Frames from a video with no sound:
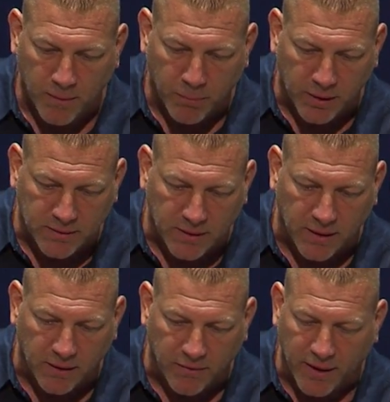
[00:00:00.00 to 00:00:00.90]
But
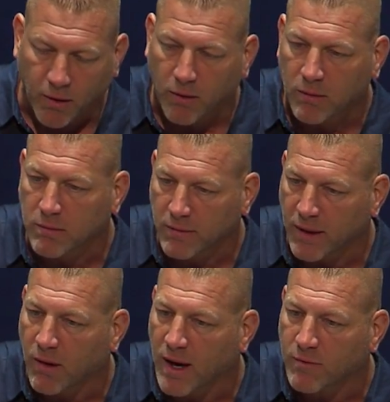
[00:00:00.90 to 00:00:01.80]
they all
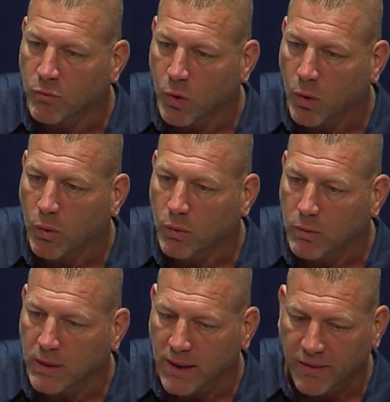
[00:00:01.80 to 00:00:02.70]
have a role,
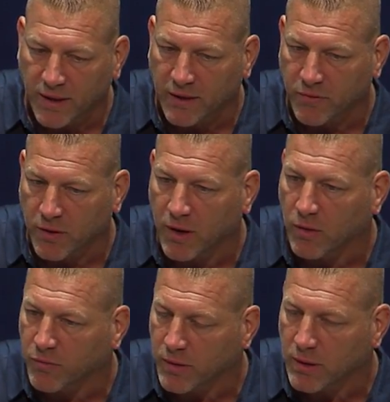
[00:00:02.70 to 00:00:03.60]
and I think if they're
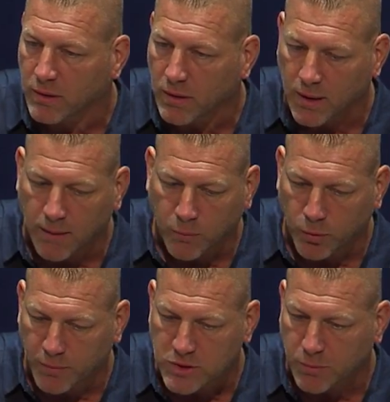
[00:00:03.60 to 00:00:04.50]
healthy, I
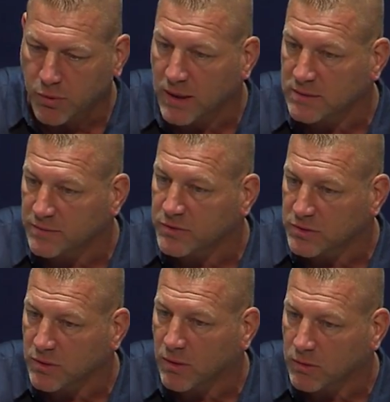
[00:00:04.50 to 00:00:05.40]
wouldn't be surprised if you
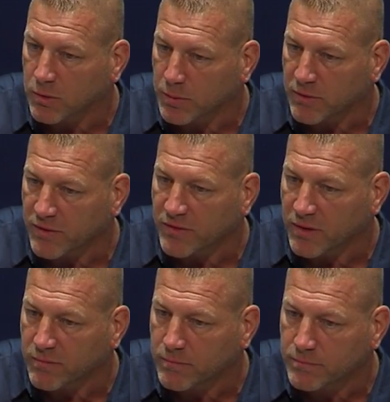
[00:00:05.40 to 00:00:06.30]
saw a little bit of each of
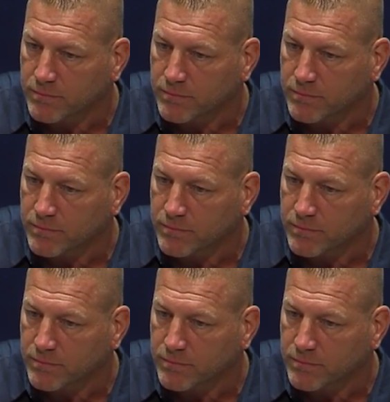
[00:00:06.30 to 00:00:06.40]
them.